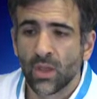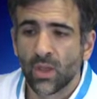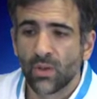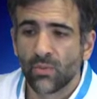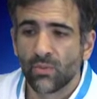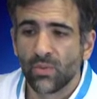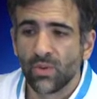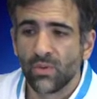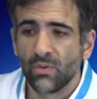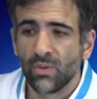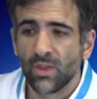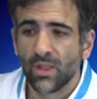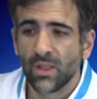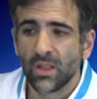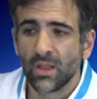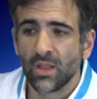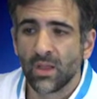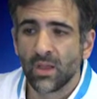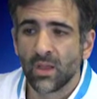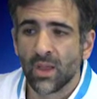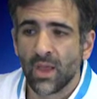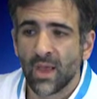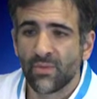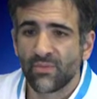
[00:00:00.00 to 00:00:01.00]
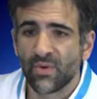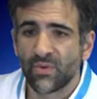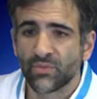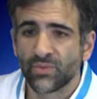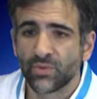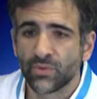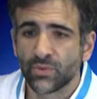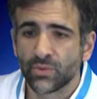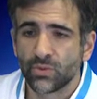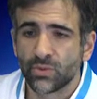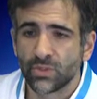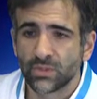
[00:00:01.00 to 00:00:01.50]
We will have
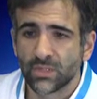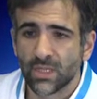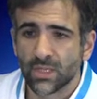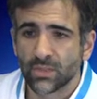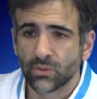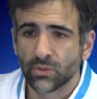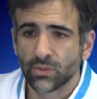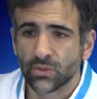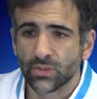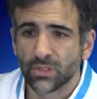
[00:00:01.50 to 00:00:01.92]
after the resection the